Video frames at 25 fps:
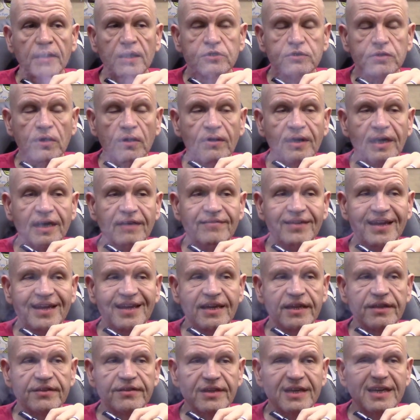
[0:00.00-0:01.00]
So I don't have
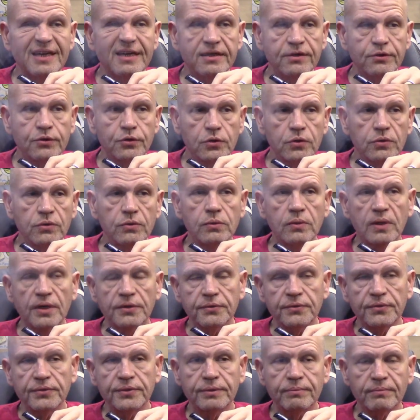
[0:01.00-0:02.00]
anything to do
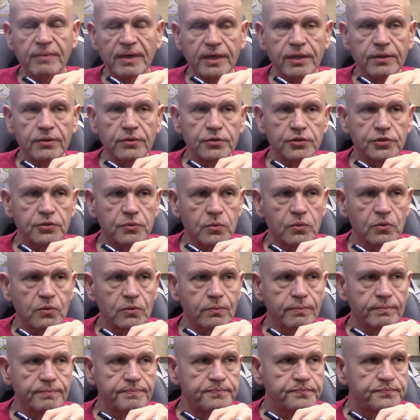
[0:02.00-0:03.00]
other than my usual
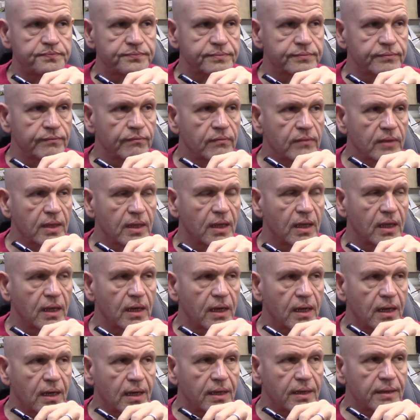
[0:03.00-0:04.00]

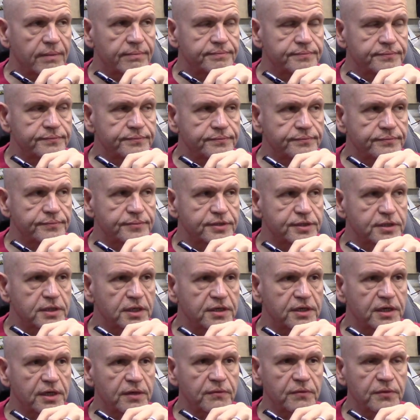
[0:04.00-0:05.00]
uh,
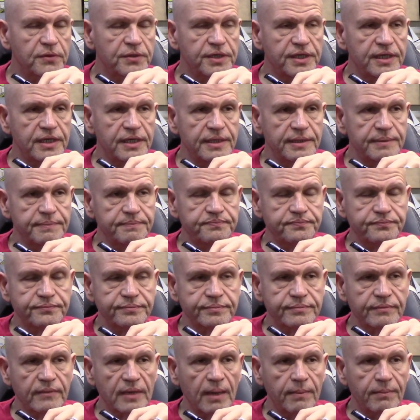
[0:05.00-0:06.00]
Sunday routine.
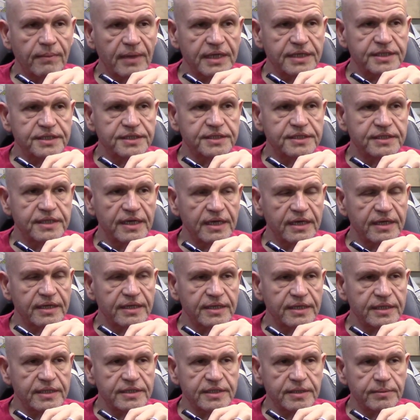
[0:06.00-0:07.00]
I might just take it
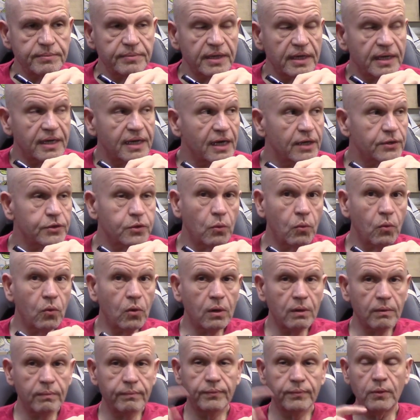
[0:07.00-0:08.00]
easy, but I got the
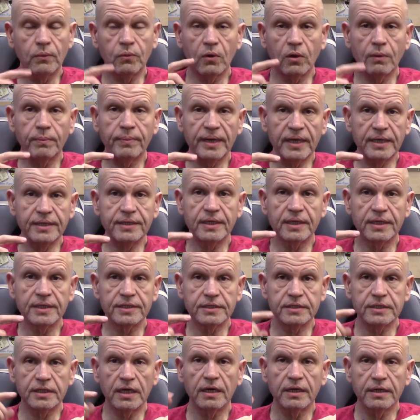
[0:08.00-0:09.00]
wall, the wall painting is
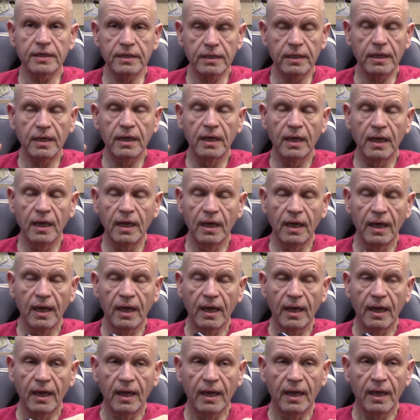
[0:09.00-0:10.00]
done
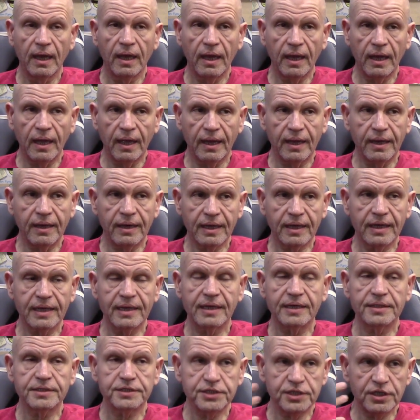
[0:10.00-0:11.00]
and I got to
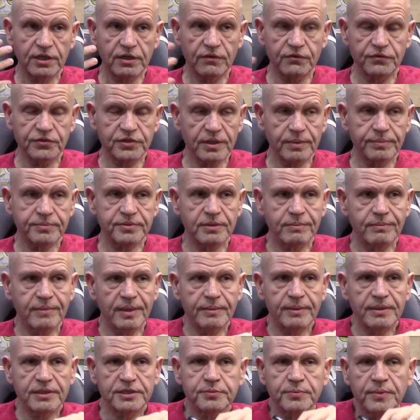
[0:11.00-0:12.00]
get shelves up. So
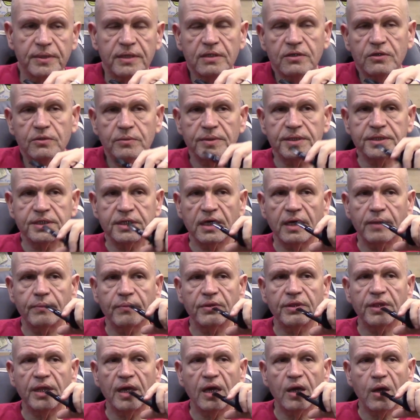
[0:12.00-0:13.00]
maybe I'll spend a little bit of time
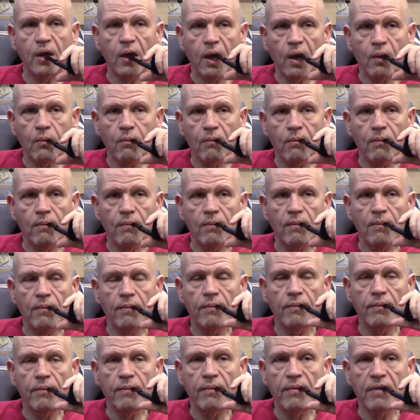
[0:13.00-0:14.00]
with that.
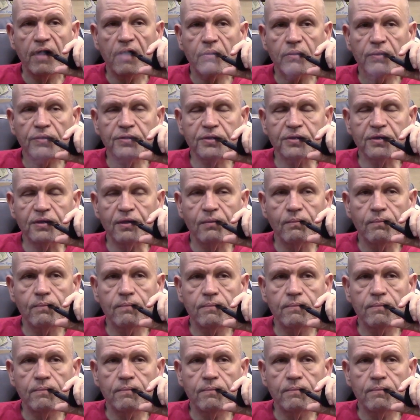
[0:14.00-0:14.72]
We'll see.